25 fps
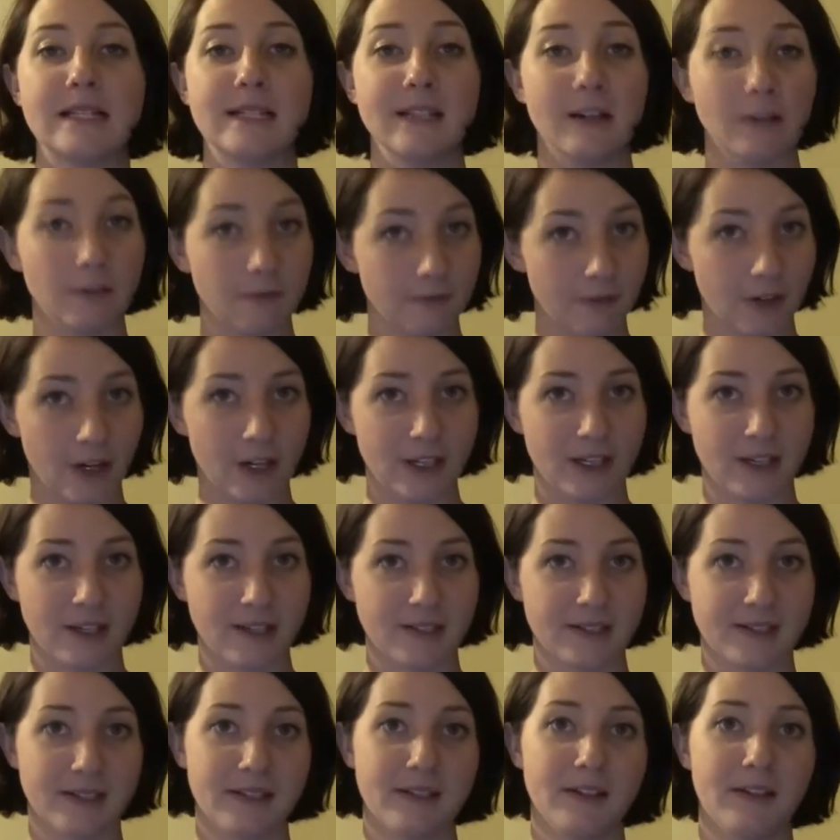
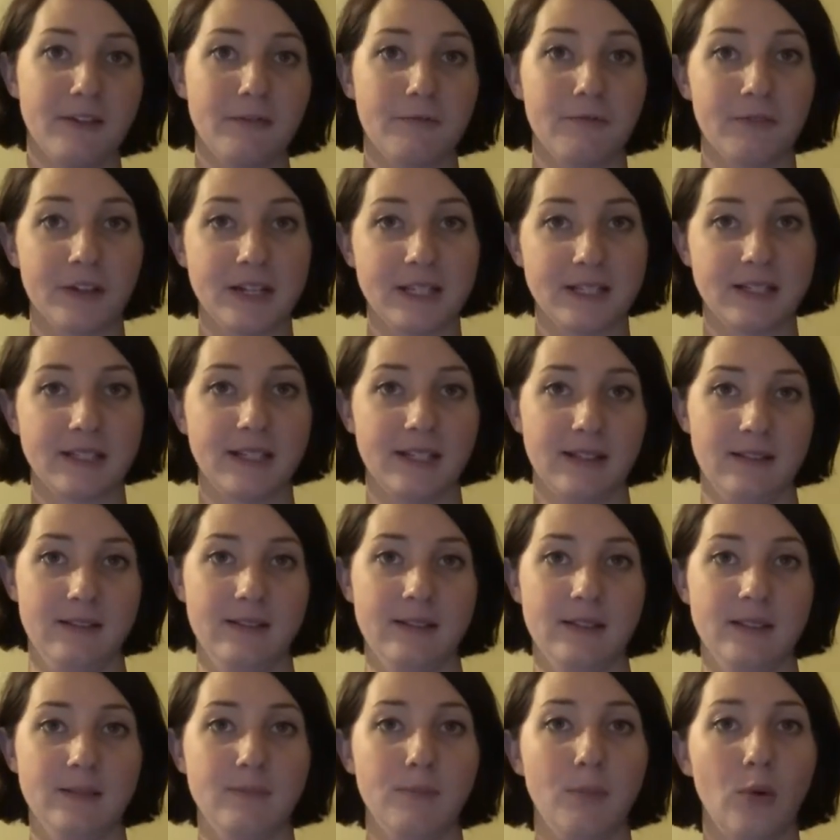self-financed, free
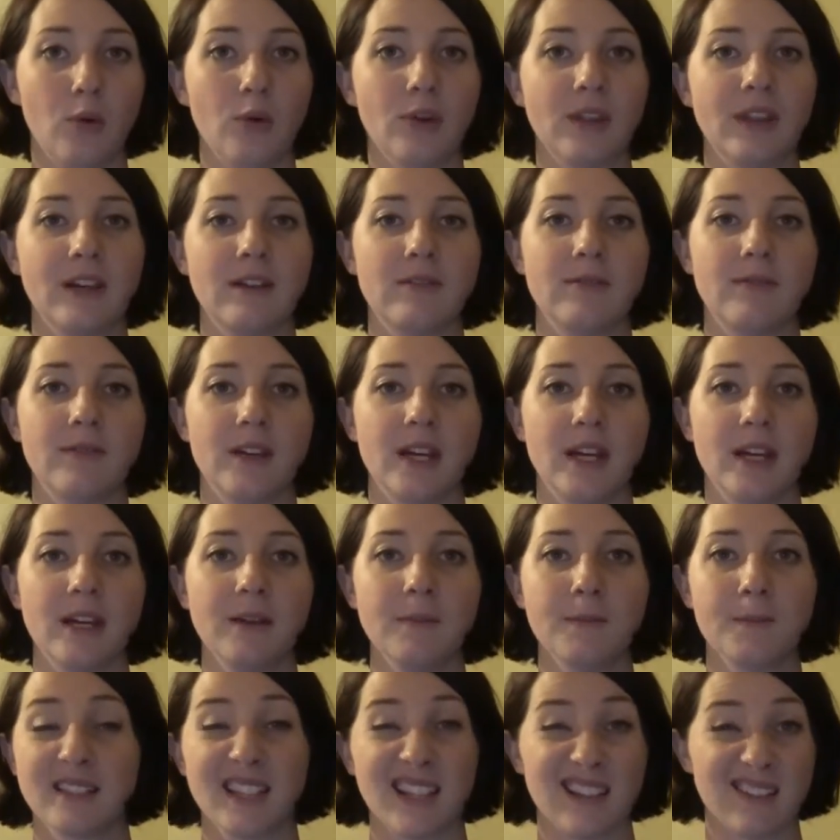settlers bought their
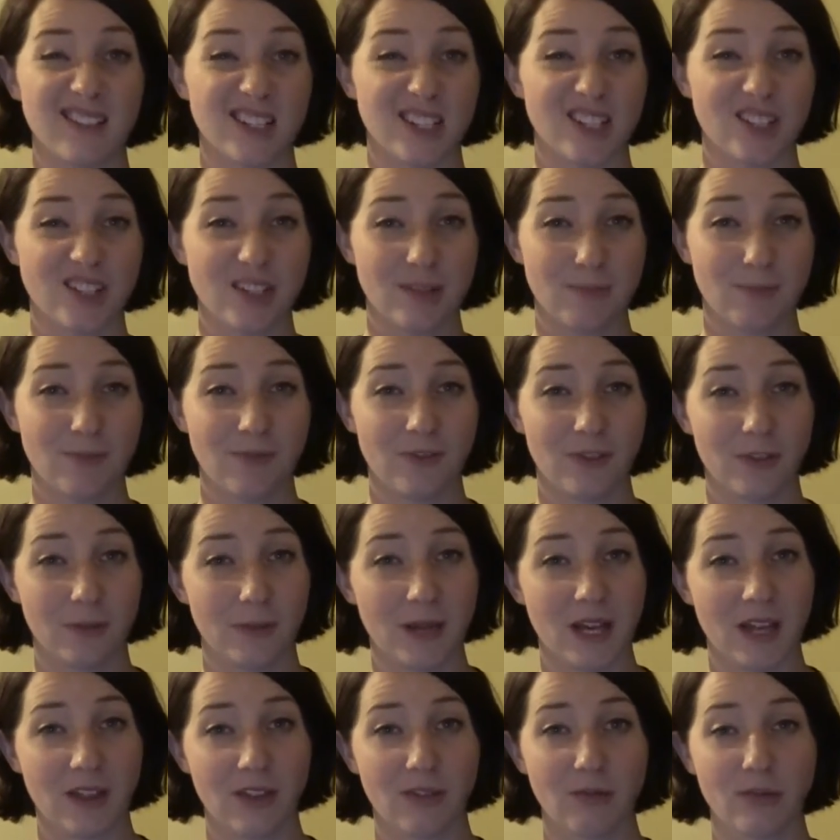fare, sat on a ship for
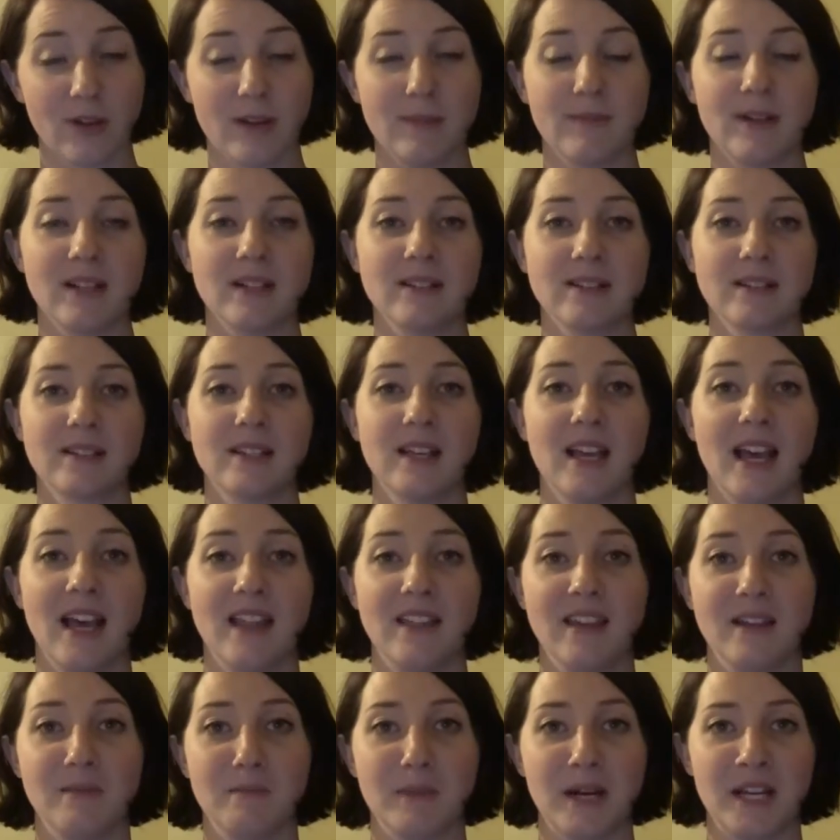about 3 months,
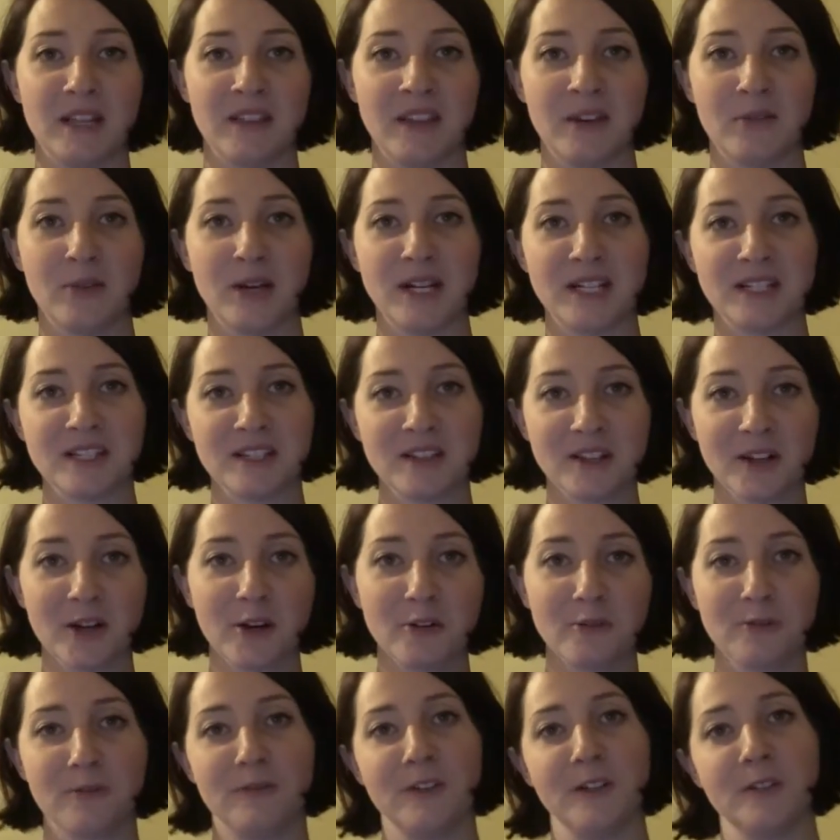and then made their way to the
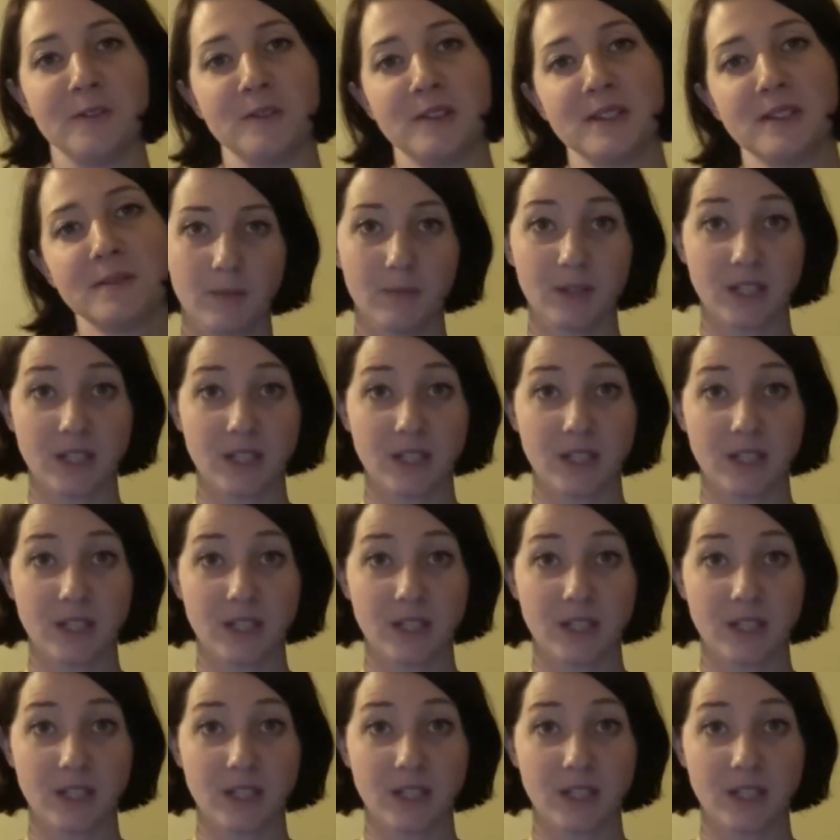gold fields.